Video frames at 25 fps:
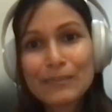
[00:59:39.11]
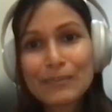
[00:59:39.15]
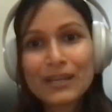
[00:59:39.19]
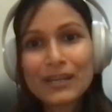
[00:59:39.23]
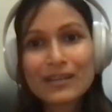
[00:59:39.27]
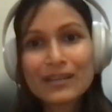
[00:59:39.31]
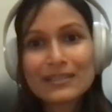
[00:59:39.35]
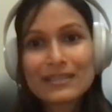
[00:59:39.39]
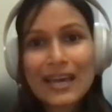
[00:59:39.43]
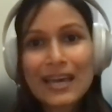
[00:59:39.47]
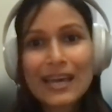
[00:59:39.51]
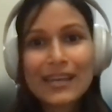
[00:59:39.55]

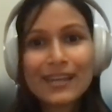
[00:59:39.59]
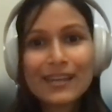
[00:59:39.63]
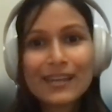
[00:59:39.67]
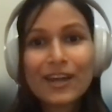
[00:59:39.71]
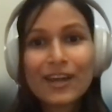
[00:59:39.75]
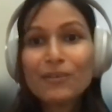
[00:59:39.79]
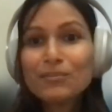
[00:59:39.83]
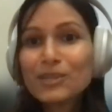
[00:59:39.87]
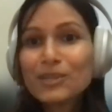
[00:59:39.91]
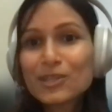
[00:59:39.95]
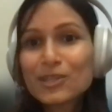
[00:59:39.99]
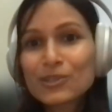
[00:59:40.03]
because I
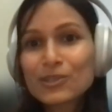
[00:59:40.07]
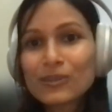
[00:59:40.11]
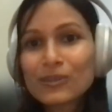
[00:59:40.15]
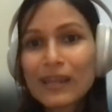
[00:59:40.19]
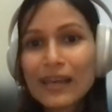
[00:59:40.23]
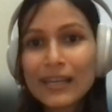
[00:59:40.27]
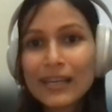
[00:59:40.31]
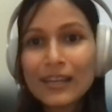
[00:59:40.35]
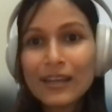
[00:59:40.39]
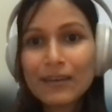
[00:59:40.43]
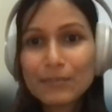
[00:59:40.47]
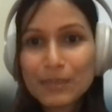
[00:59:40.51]
love the tool,
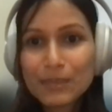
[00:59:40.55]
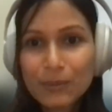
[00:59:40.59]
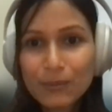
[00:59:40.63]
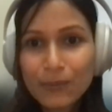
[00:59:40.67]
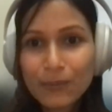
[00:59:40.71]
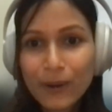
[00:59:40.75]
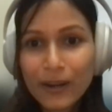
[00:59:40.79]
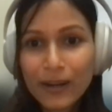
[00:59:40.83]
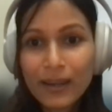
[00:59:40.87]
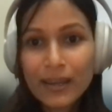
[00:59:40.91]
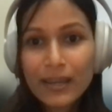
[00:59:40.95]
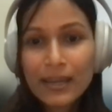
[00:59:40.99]
I love the
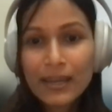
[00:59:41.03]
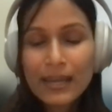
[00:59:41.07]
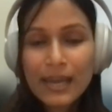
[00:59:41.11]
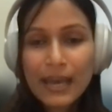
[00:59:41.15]
work,